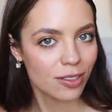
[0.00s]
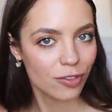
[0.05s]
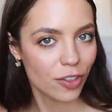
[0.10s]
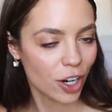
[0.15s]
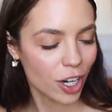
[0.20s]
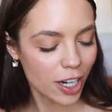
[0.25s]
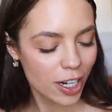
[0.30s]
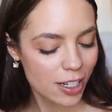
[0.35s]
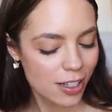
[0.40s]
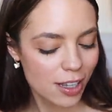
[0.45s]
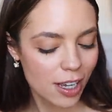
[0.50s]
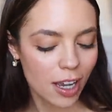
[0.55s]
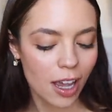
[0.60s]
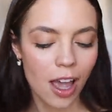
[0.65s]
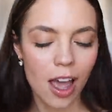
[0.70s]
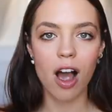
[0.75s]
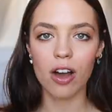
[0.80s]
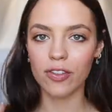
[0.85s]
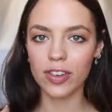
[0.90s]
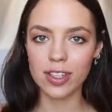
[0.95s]
Very easy.
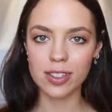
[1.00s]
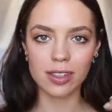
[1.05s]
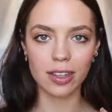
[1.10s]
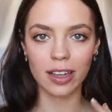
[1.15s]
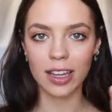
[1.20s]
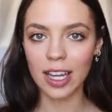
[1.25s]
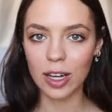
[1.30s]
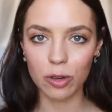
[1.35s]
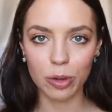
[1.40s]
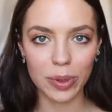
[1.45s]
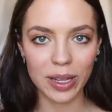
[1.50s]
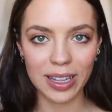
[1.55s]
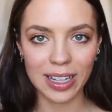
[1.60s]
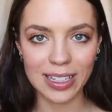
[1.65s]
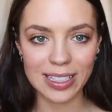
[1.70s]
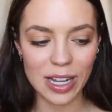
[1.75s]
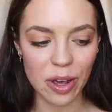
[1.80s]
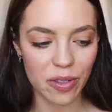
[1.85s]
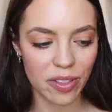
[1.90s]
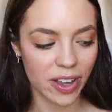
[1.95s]
Obviously, it will be
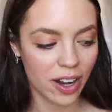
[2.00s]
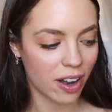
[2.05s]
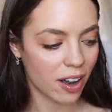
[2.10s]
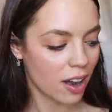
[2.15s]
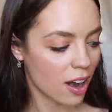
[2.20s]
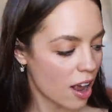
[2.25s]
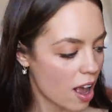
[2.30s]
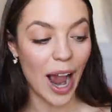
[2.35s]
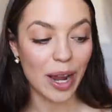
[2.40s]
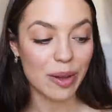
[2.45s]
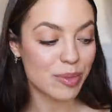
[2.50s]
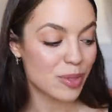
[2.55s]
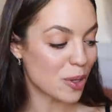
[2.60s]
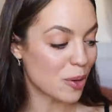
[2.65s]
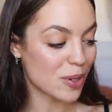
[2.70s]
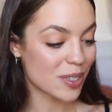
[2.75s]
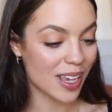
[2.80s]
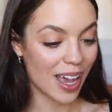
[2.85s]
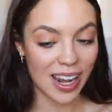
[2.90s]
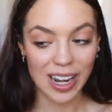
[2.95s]
linked down there. I'm so
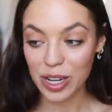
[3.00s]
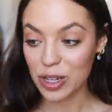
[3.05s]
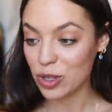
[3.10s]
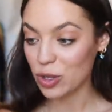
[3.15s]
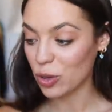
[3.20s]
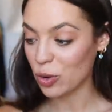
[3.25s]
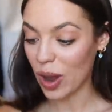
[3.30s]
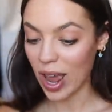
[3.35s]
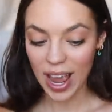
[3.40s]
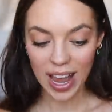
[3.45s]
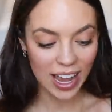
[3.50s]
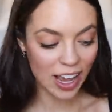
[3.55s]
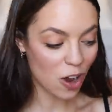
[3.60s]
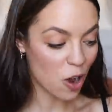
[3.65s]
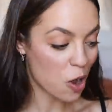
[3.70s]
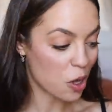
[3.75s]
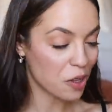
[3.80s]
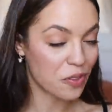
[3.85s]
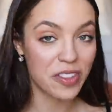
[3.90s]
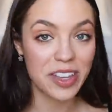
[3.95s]
excited to hang
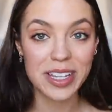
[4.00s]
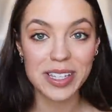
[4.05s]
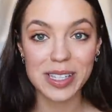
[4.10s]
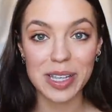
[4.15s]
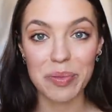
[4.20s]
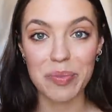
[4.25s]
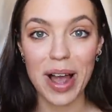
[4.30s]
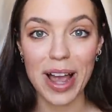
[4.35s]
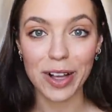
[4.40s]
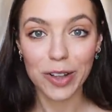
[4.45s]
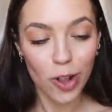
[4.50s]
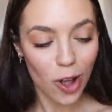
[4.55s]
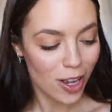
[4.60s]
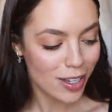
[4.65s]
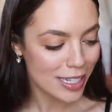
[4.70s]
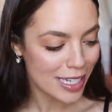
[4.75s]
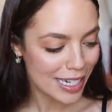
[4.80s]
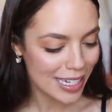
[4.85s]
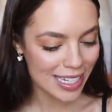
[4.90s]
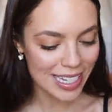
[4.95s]
all of this in my
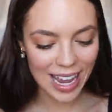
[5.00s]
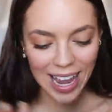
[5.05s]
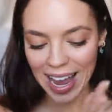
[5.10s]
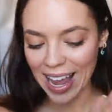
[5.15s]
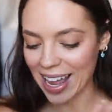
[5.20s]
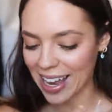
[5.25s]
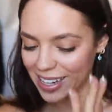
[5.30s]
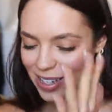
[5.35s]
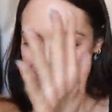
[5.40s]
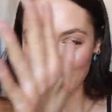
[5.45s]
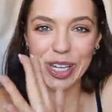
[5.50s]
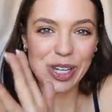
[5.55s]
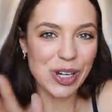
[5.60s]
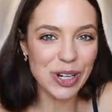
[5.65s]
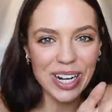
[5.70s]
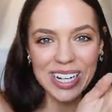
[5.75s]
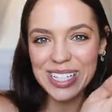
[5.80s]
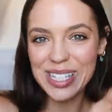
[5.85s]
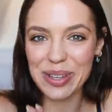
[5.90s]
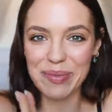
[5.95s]
closet and
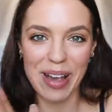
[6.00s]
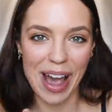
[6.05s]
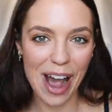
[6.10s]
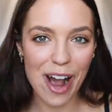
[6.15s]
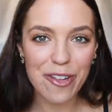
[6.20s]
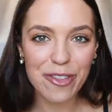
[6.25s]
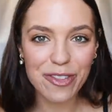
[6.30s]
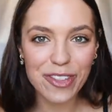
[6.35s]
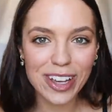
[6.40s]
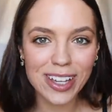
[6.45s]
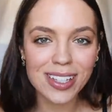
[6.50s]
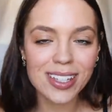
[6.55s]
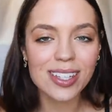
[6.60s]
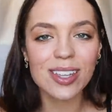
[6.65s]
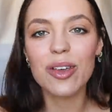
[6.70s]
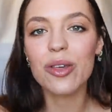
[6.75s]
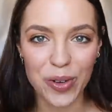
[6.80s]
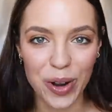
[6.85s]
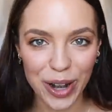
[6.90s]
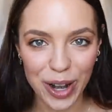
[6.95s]
curate some outfits.
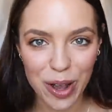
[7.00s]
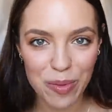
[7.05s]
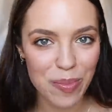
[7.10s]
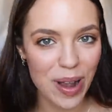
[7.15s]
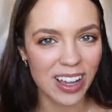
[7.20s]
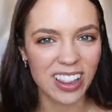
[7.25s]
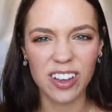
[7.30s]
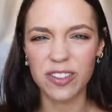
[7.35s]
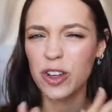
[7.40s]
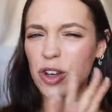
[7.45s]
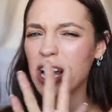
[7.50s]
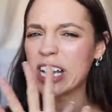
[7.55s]
thredUP, I love you